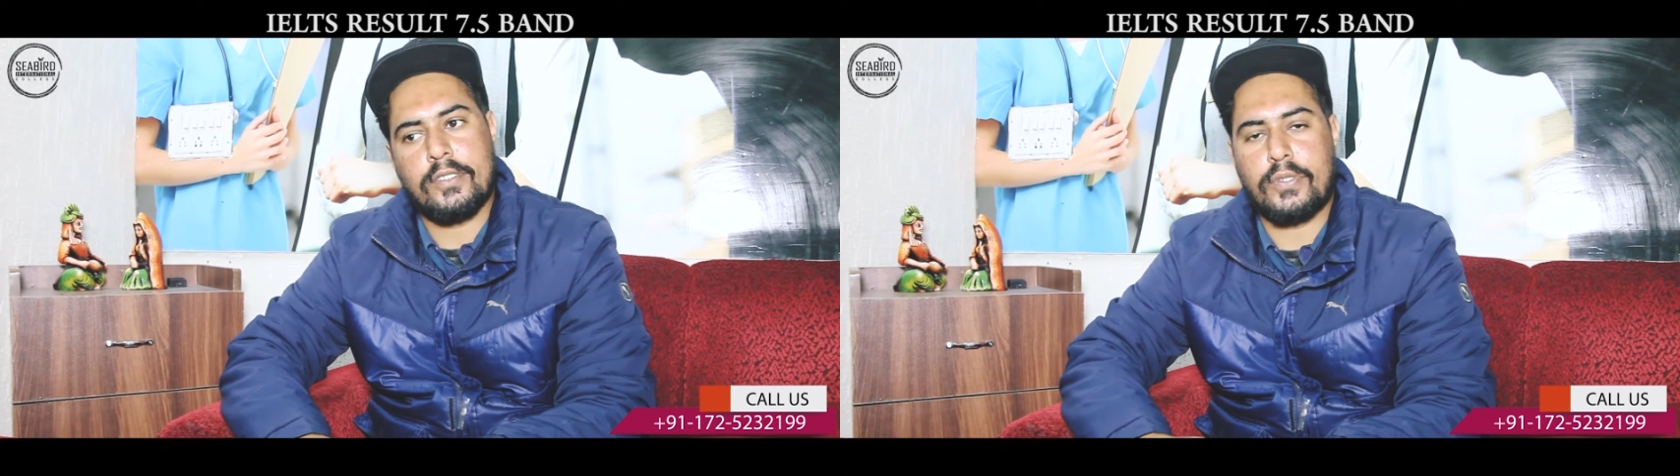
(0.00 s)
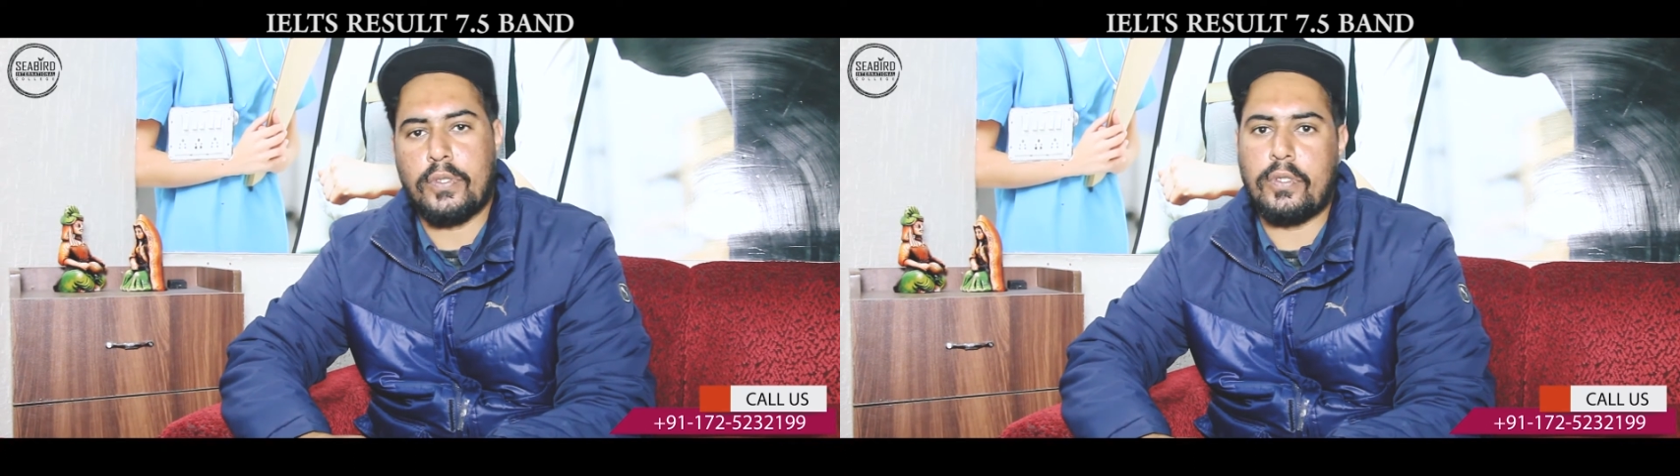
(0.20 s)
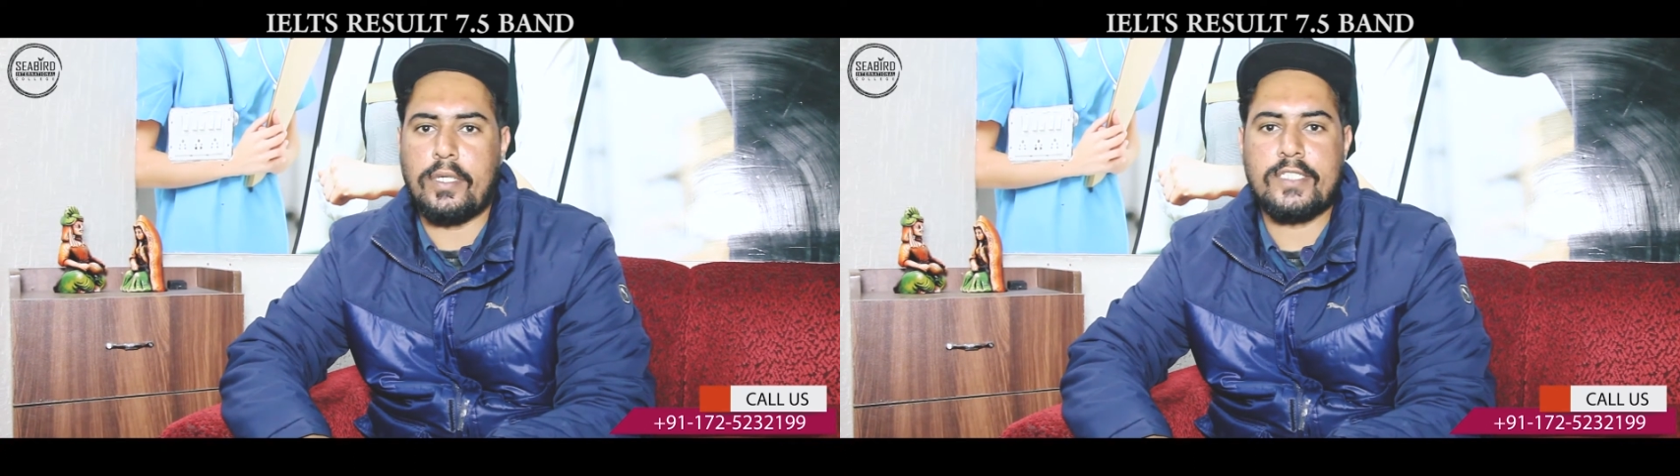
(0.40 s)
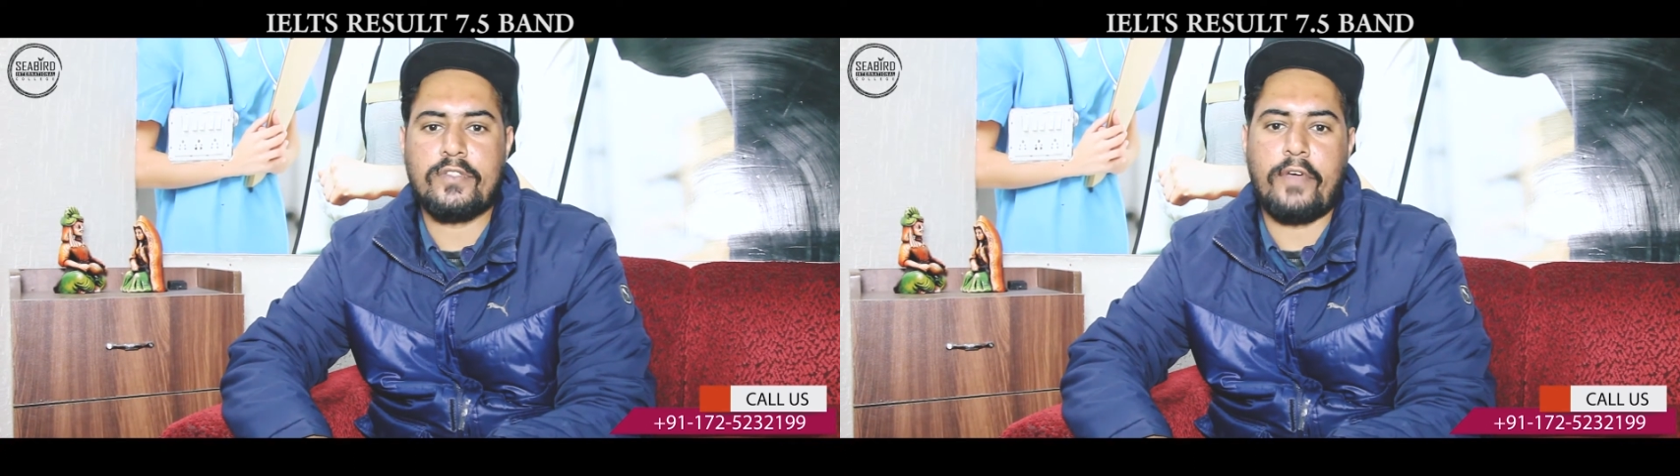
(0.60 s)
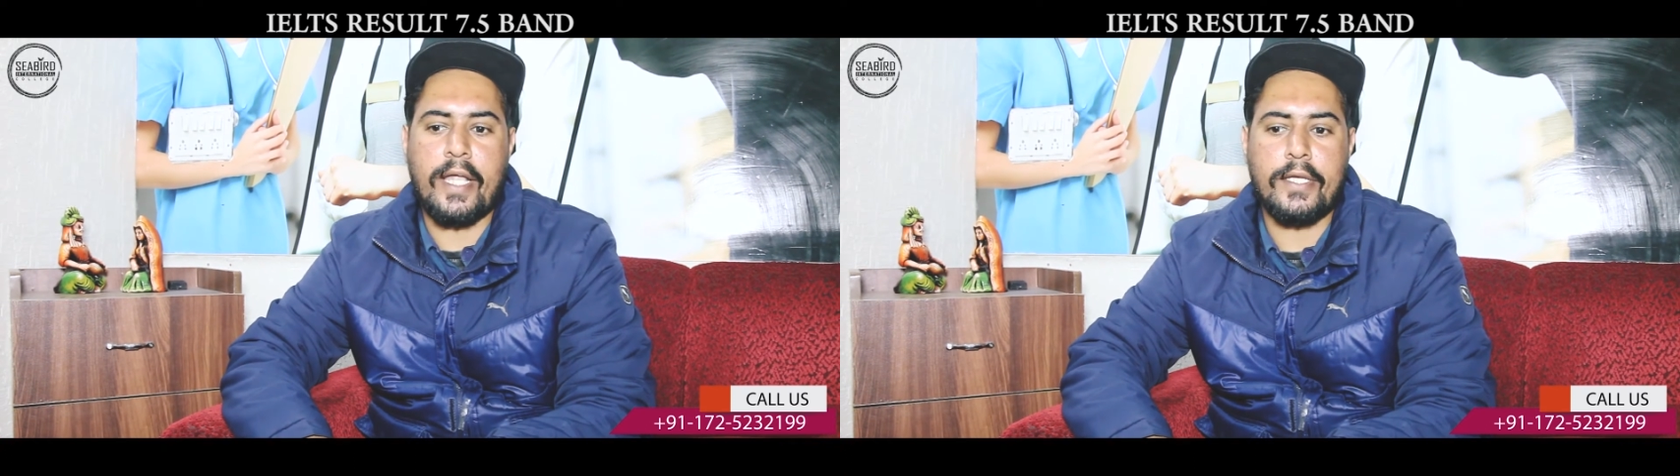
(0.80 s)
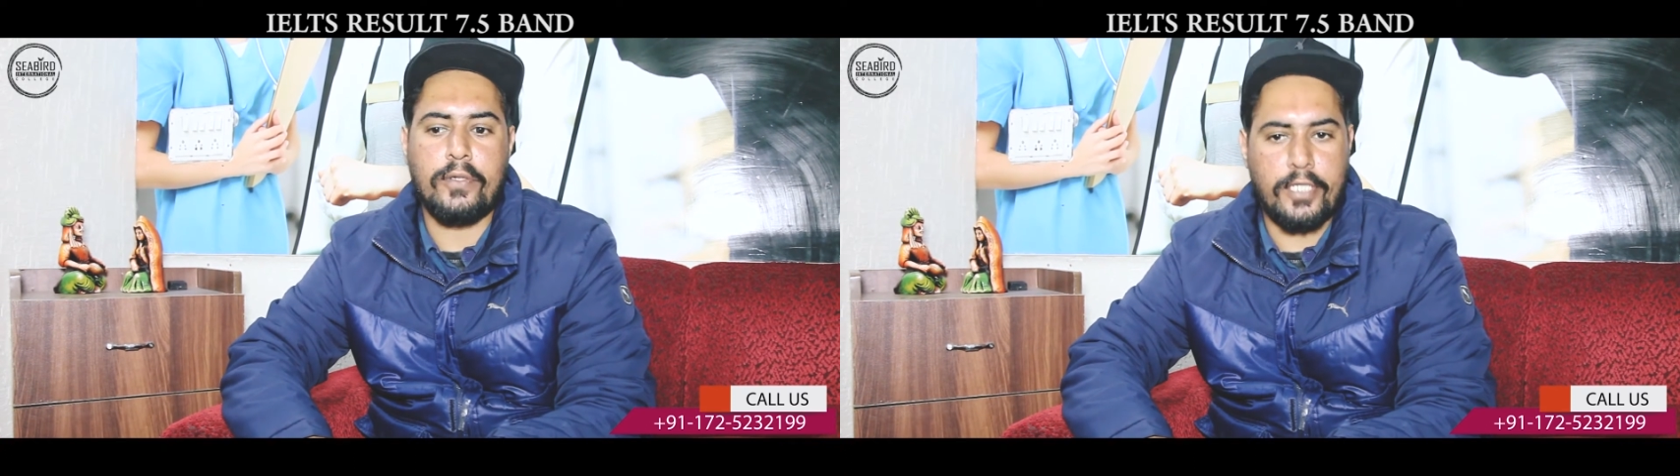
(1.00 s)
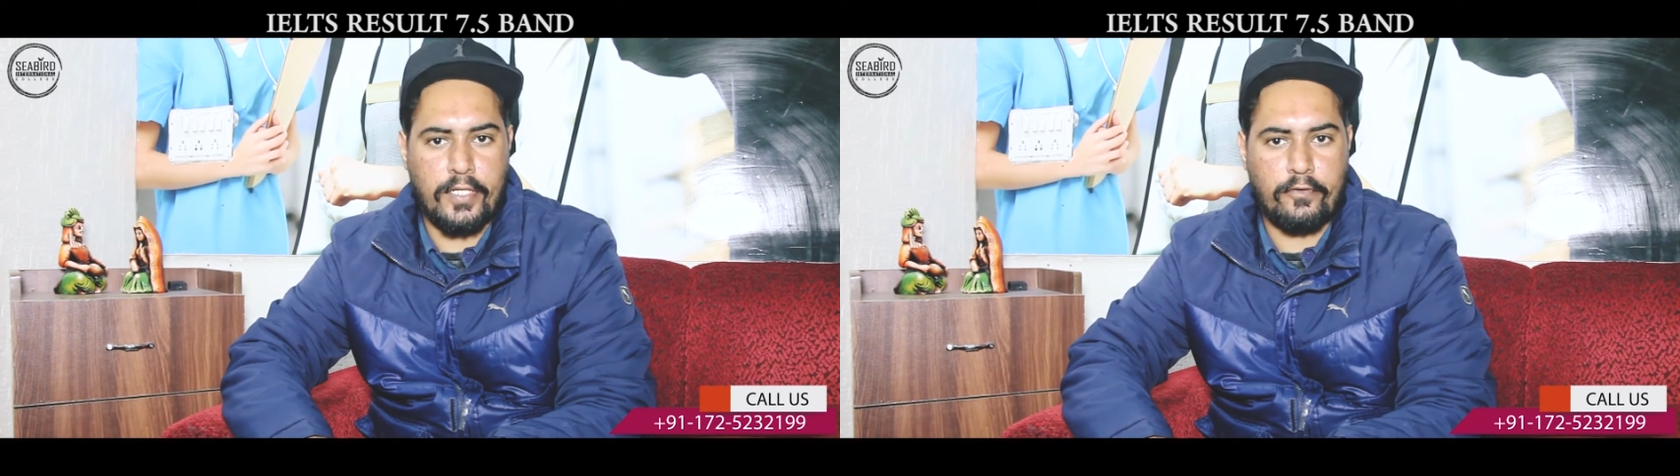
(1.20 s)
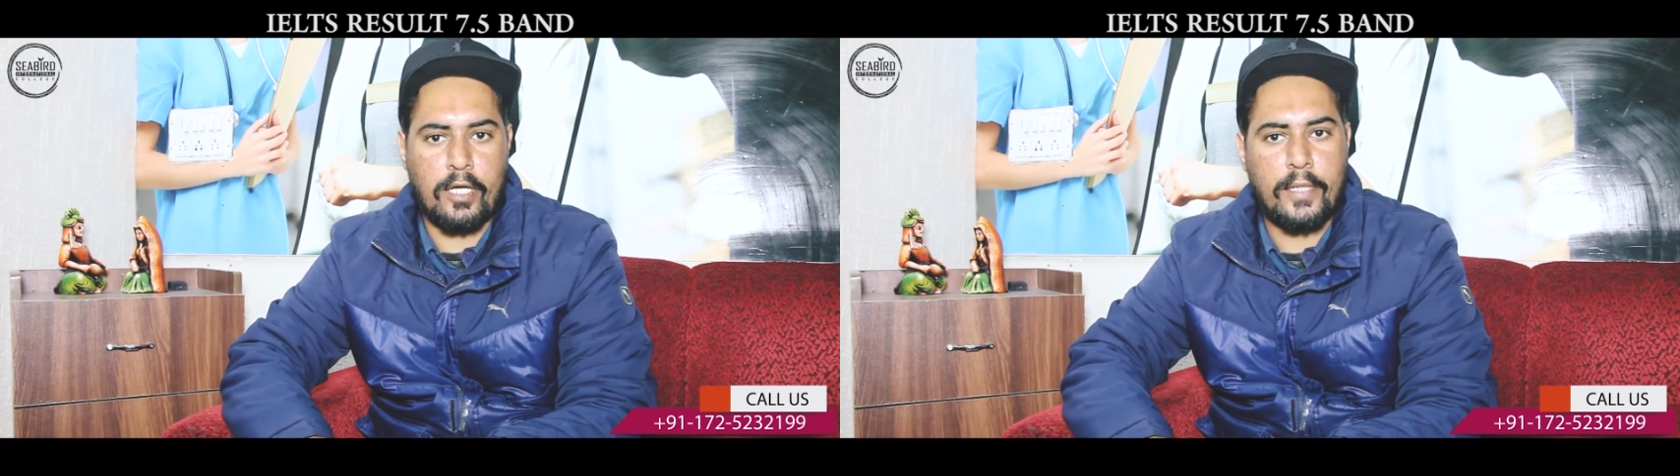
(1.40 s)
So it's a very good
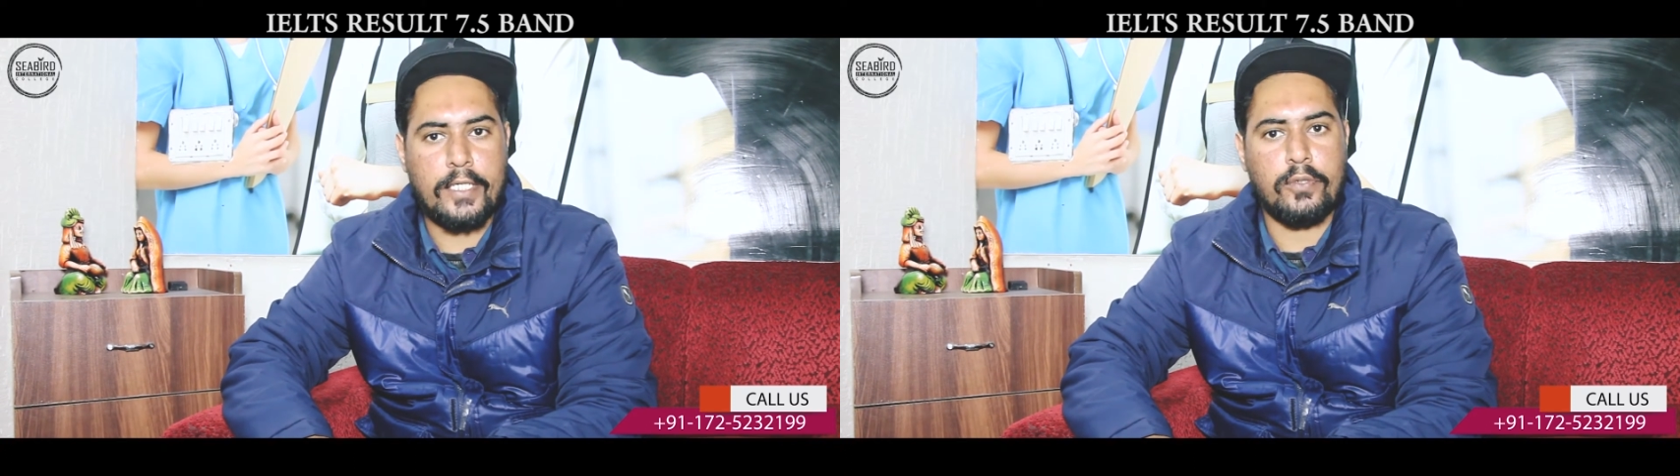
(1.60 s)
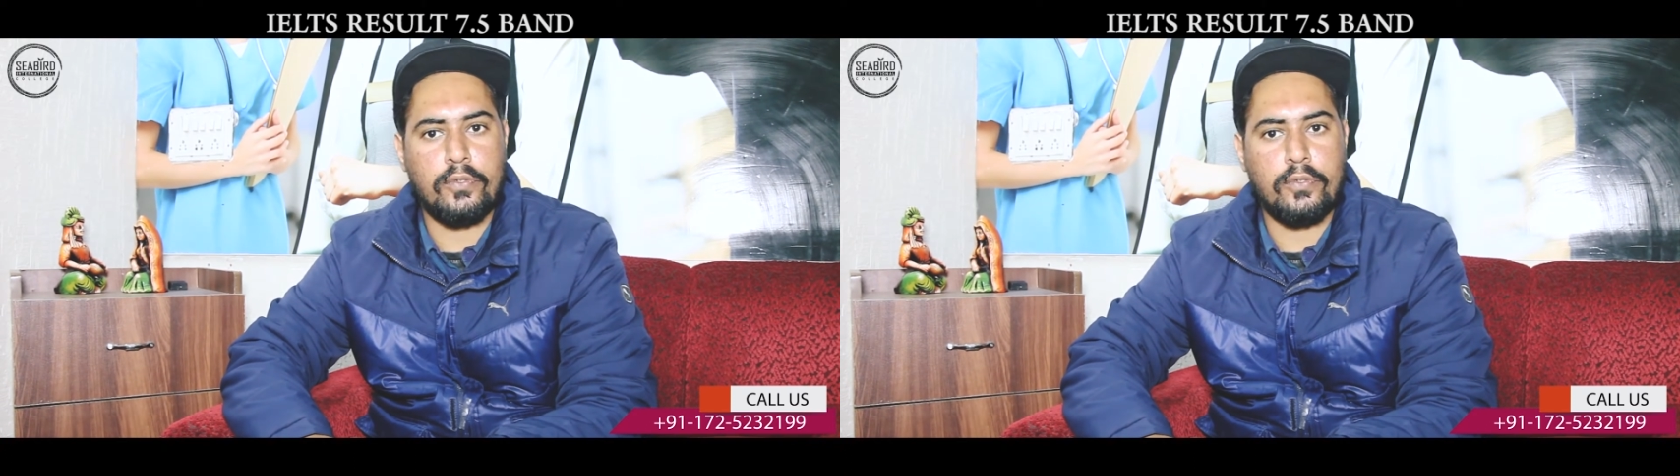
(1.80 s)
environment